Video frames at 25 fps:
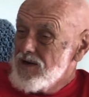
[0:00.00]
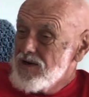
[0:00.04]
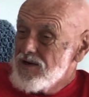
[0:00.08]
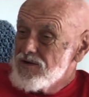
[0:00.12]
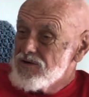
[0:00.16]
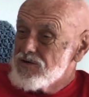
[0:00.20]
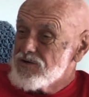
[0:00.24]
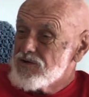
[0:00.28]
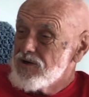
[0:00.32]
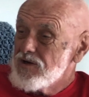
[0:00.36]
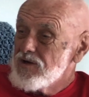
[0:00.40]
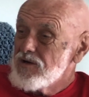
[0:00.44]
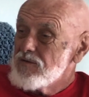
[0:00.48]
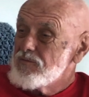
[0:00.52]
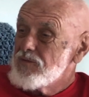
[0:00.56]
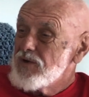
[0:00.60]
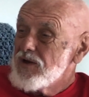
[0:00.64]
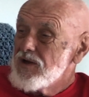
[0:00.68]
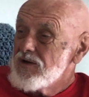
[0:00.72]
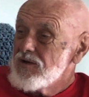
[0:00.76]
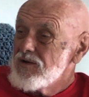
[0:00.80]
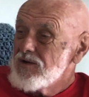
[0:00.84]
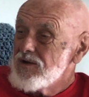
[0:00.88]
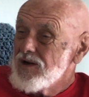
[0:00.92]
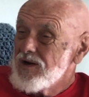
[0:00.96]
She had
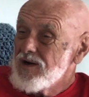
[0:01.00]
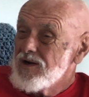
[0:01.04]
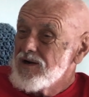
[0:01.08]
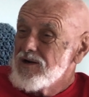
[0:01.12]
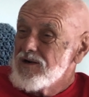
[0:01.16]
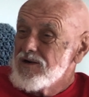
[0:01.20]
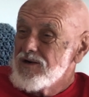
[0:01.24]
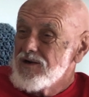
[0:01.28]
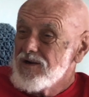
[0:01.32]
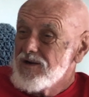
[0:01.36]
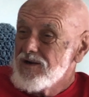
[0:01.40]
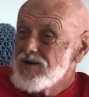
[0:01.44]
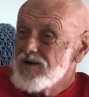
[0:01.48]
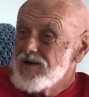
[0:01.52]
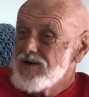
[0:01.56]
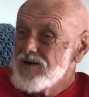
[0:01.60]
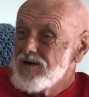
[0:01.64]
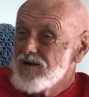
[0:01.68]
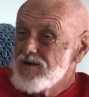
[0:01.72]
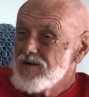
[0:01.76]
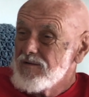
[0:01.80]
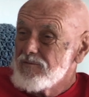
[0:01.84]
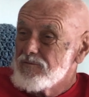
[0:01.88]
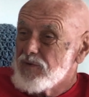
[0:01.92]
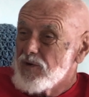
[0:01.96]
been uh,
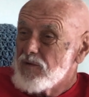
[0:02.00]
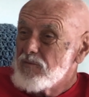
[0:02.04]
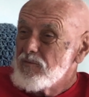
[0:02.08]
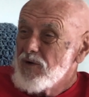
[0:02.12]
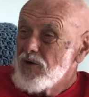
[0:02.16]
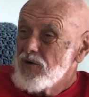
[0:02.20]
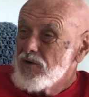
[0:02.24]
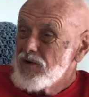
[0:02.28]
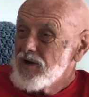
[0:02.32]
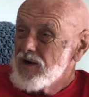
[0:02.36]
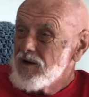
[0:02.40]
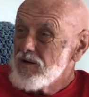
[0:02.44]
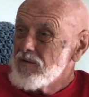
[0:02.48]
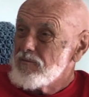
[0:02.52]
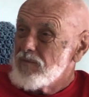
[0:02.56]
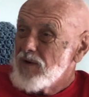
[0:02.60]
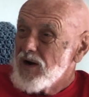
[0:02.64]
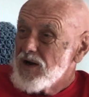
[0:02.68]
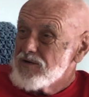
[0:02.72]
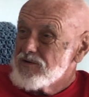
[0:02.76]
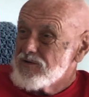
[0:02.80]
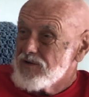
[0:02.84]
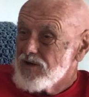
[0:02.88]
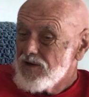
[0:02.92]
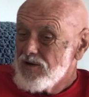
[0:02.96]
promoting a
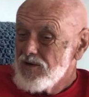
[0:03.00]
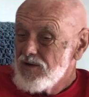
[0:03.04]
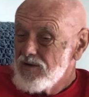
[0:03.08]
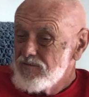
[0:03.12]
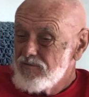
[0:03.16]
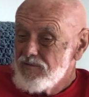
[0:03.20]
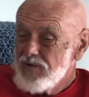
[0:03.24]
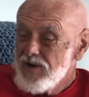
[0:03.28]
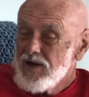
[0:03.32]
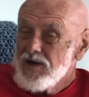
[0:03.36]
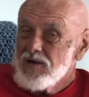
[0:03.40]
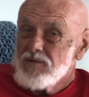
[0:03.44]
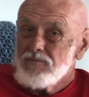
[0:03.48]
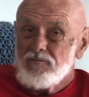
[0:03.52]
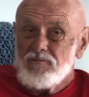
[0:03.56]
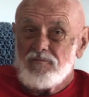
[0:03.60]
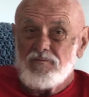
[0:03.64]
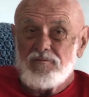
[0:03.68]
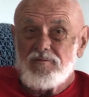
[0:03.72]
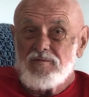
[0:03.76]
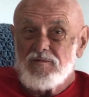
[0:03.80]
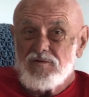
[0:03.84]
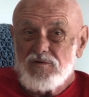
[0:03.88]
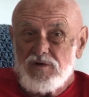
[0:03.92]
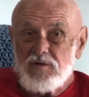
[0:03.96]
bicycle event.
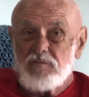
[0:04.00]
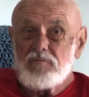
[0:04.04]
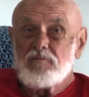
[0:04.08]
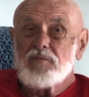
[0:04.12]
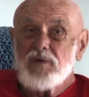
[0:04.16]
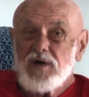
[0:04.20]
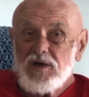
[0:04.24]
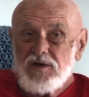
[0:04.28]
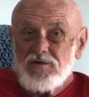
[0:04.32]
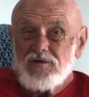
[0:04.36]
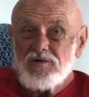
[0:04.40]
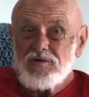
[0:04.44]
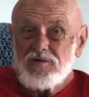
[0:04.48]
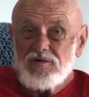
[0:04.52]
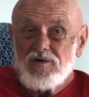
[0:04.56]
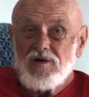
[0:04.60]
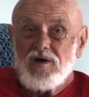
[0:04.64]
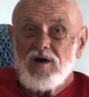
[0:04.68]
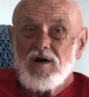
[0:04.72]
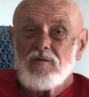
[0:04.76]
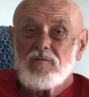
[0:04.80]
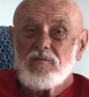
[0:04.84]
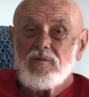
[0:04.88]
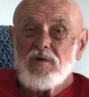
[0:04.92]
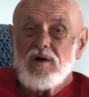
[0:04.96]
She picked us
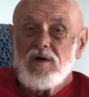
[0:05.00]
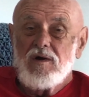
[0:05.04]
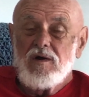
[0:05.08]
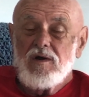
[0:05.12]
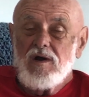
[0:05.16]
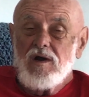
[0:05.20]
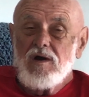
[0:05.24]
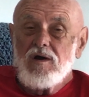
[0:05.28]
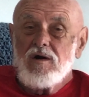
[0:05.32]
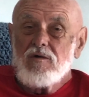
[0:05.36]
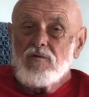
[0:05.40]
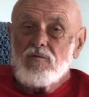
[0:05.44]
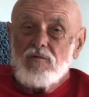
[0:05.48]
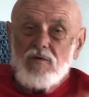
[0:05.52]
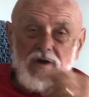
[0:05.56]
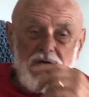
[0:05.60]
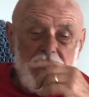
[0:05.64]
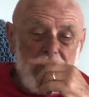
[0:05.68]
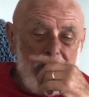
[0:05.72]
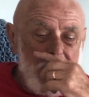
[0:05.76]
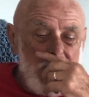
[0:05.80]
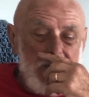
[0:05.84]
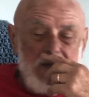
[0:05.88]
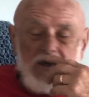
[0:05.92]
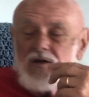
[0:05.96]
up. We
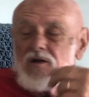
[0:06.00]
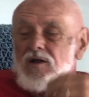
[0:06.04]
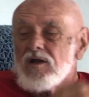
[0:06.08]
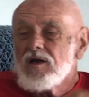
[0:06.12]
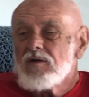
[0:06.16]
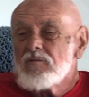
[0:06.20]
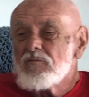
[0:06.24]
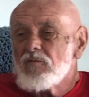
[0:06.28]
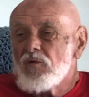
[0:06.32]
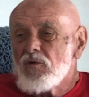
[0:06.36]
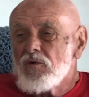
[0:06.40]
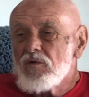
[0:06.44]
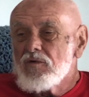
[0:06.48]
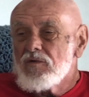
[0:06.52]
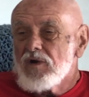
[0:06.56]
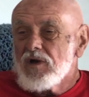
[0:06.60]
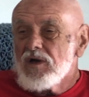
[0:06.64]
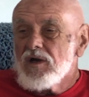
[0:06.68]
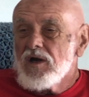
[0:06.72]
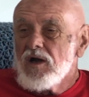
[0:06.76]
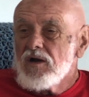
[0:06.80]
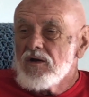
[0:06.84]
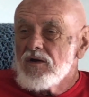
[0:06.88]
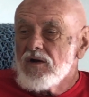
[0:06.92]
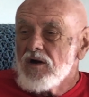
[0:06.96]
hadn't any more than
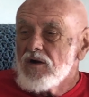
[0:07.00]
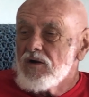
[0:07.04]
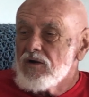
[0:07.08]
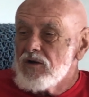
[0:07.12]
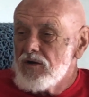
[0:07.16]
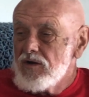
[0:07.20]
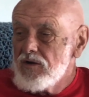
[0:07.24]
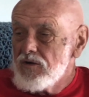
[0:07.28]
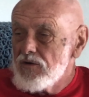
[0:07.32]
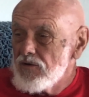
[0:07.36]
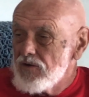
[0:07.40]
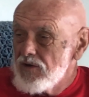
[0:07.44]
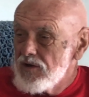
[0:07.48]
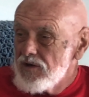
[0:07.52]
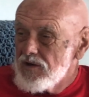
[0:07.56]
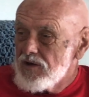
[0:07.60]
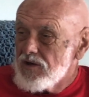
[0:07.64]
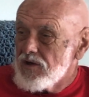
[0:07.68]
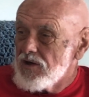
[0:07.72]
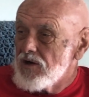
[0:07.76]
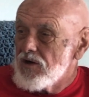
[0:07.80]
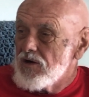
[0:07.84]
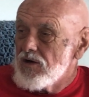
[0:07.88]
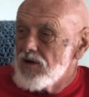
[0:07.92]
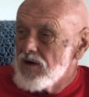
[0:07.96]
gotten our gear in the
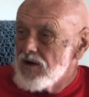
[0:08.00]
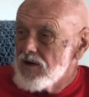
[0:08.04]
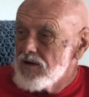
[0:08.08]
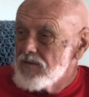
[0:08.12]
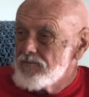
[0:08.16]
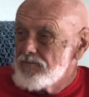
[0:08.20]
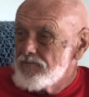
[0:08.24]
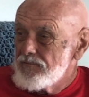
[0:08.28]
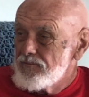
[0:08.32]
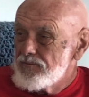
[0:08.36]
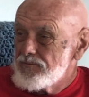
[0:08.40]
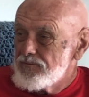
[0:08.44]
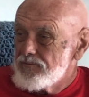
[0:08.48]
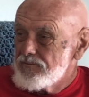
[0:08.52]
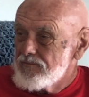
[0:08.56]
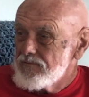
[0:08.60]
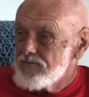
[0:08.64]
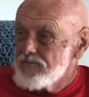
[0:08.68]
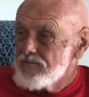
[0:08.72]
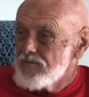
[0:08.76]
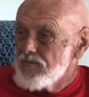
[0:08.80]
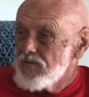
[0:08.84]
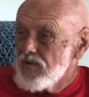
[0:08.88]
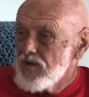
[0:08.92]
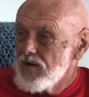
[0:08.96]
car.
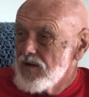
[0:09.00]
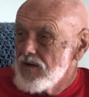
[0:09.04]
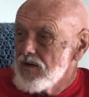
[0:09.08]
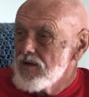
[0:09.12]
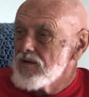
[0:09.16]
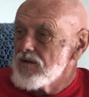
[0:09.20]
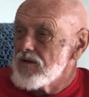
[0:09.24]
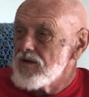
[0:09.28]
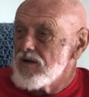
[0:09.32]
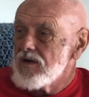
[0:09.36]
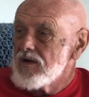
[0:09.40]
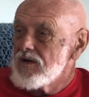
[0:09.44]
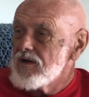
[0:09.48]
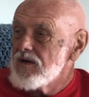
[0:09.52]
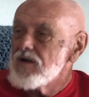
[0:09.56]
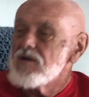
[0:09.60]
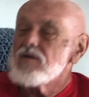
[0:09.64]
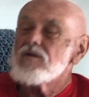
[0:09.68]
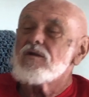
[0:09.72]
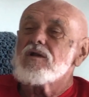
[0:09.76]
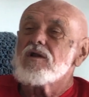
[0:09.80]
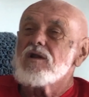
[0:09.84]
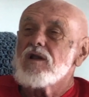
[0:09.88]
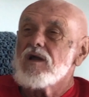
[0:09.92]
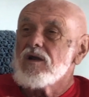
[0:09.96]
Then it
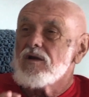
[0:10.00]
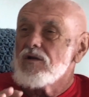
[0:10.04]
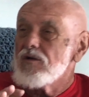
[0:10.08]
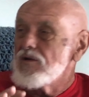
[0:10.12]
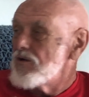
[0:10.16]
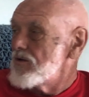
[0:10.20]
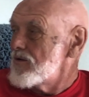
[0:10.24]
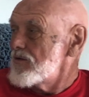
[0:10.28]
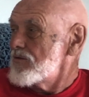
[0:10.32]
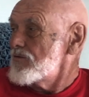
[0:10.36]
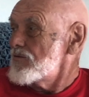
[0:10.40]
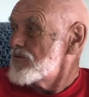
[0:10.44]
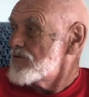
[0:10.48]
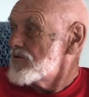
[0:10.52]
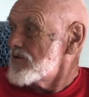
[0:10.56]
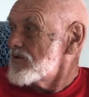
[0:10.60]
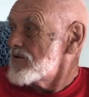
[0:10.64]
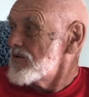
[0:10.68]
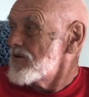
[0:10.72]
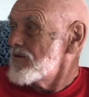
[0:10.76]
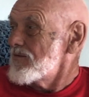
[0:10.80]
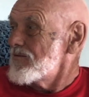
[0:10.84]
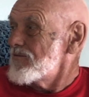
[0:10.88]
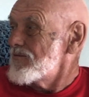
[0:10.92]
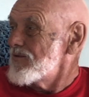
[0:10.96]
let loose
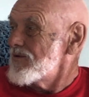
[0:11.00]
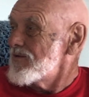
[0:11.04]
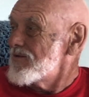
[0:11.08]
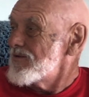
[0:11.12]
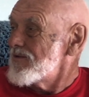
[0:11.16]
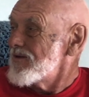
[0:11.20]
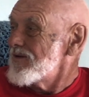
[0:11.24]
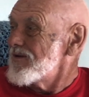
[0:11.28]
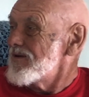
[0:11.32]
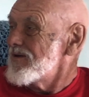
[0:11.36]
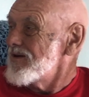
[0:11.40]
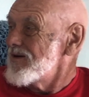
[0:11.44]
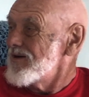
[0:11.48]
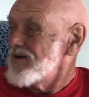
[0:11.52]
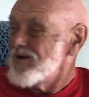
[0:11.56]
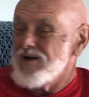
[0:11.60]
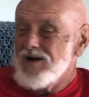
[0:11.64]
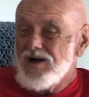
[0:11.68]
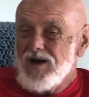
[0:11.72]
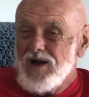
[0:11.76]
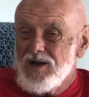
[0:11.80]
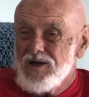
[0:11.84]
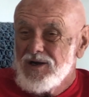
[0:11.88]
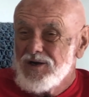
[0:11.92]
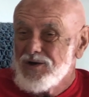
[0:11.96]
with uh,
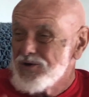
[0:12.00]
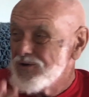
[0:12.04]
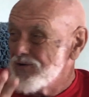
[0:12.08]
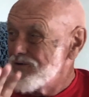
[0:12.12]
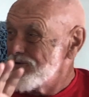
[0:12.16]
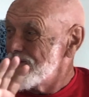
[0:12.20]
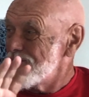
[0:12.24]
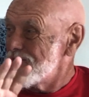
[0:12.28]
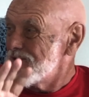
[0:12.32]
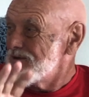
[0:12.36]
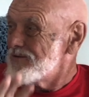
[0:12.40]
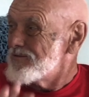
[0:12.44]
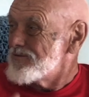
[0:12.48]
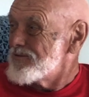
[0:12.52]
hail and the